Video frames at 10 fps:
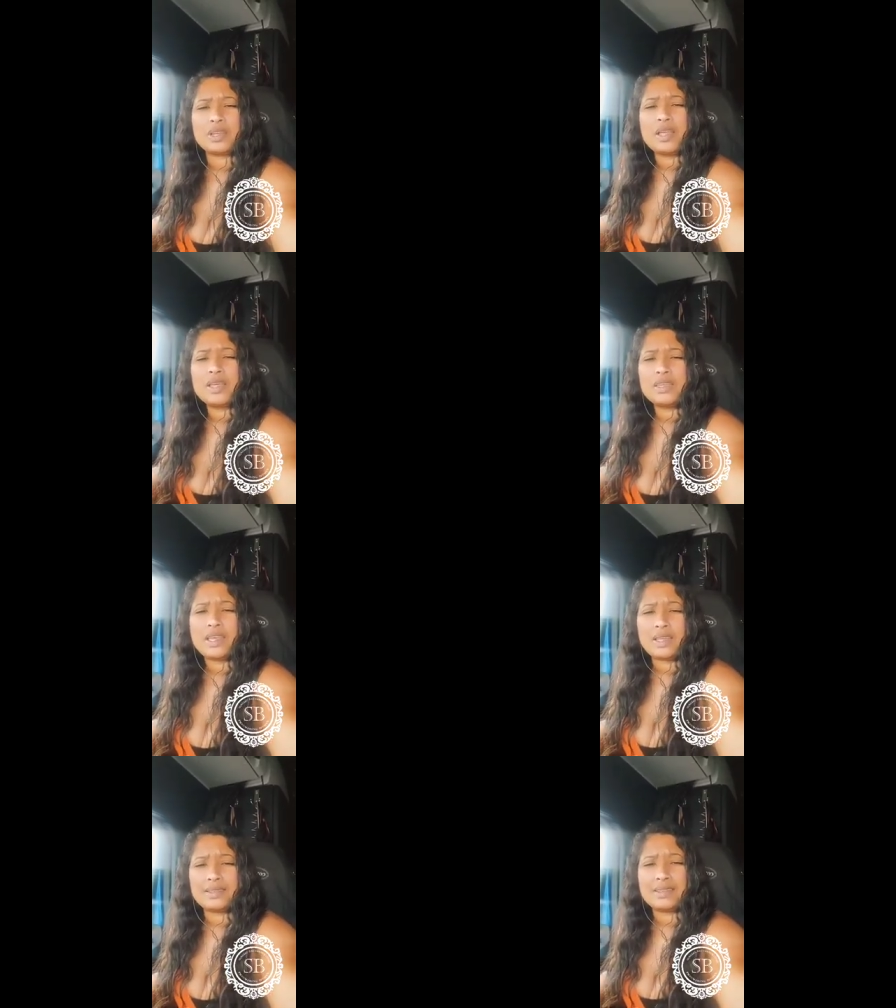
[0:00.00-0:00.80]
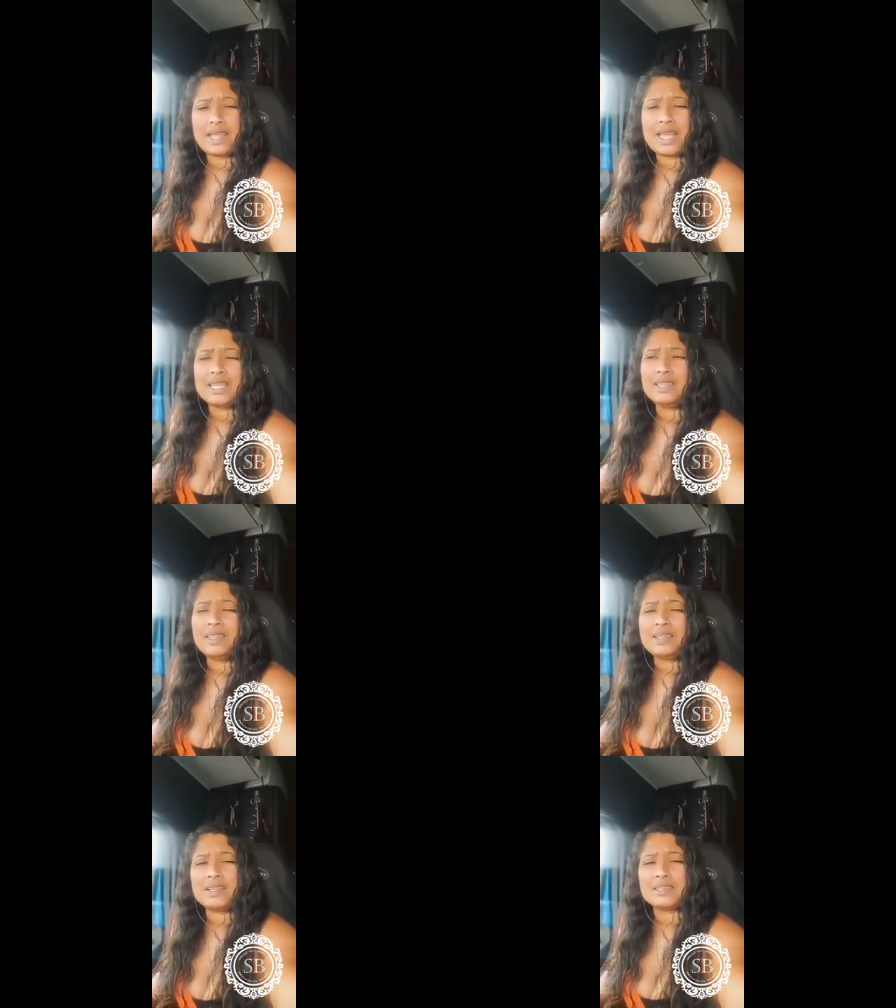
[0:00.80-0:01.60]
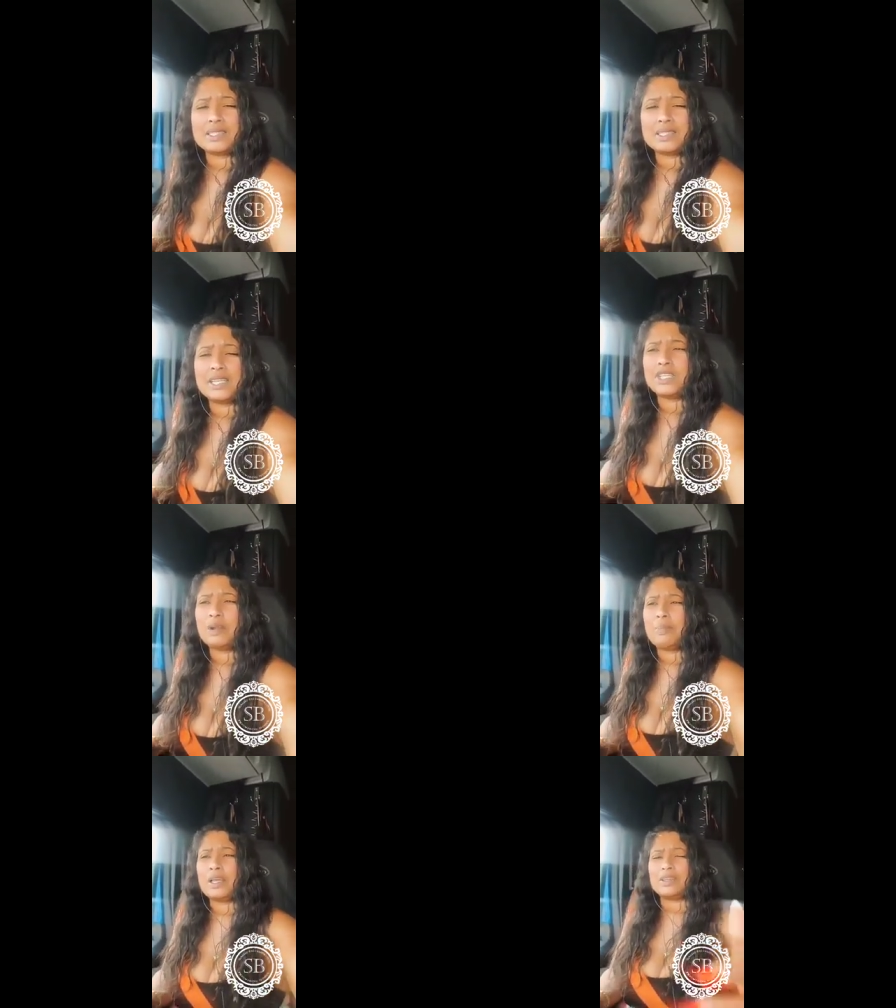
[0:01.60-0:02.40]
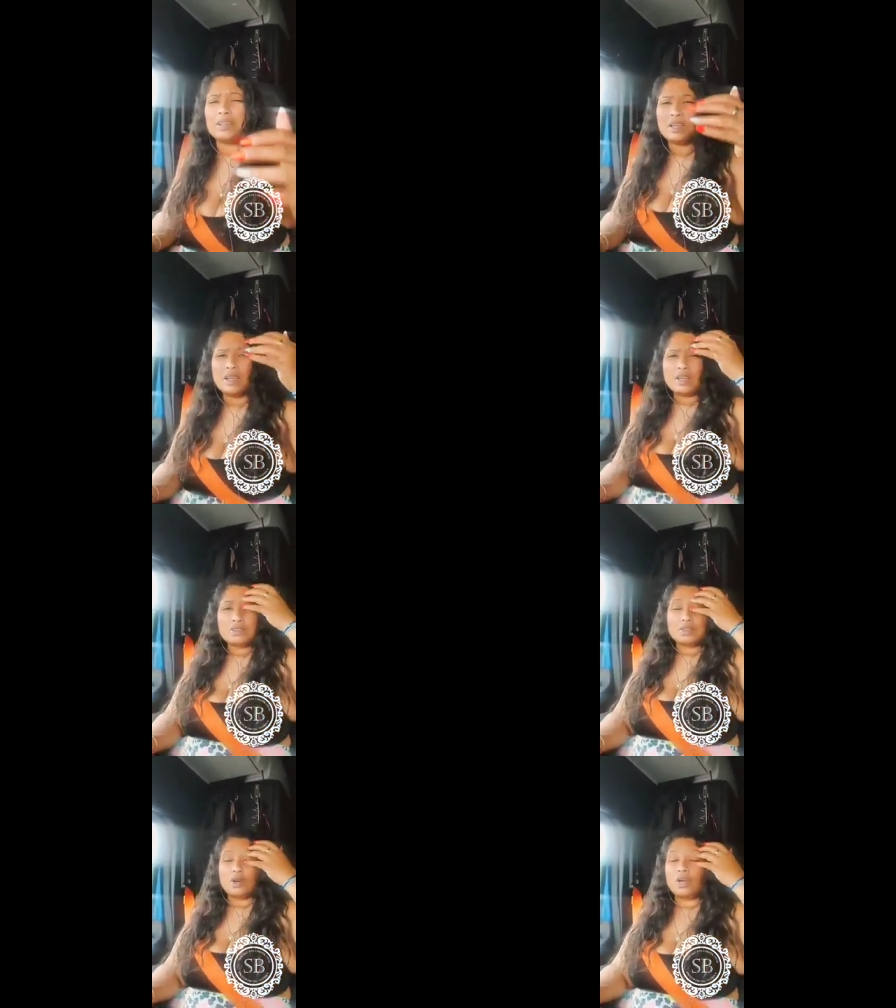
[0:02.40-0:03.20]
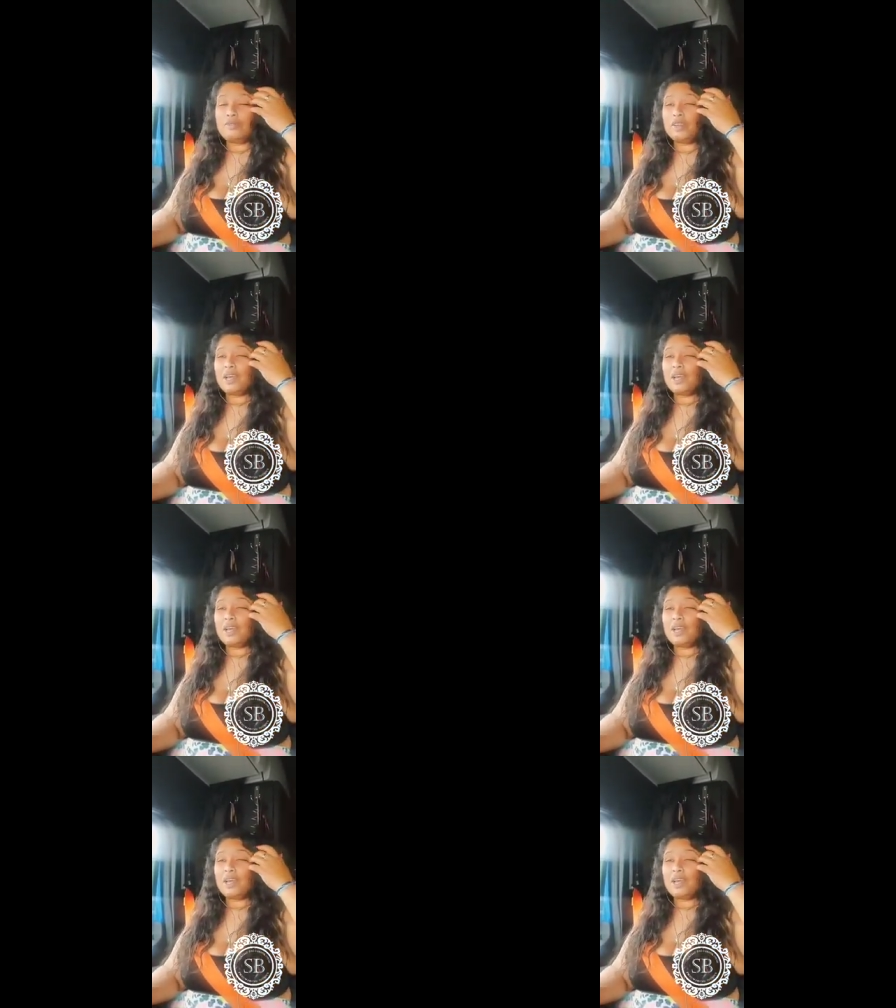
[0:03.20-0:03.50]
Yes, anything that's going to thin your blood. So if you guys